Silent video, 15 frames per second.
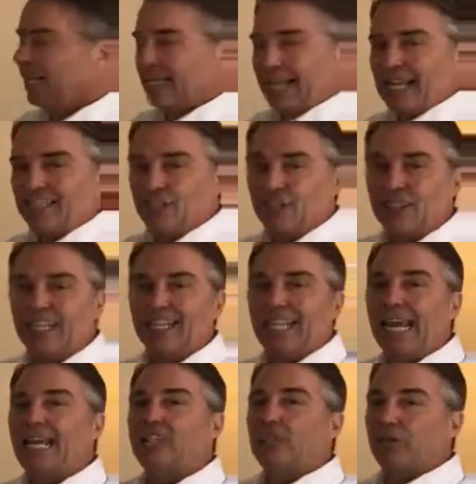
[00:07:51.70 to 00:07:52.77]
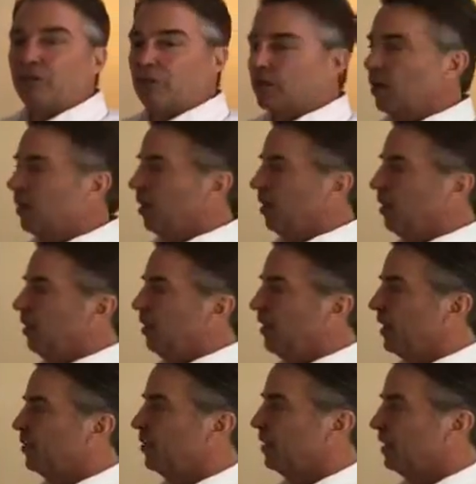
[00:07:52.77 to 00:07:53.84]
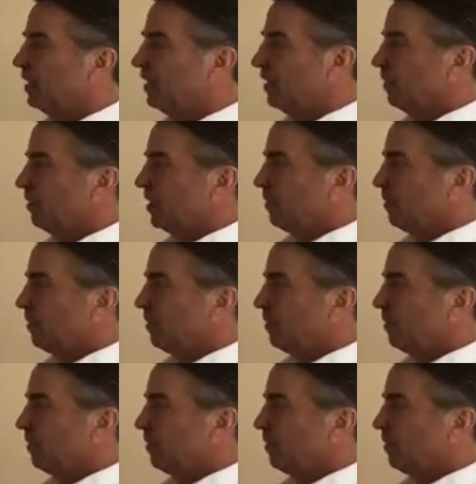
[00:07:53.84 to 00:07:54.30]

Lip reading: And that's just the nature of energy systems.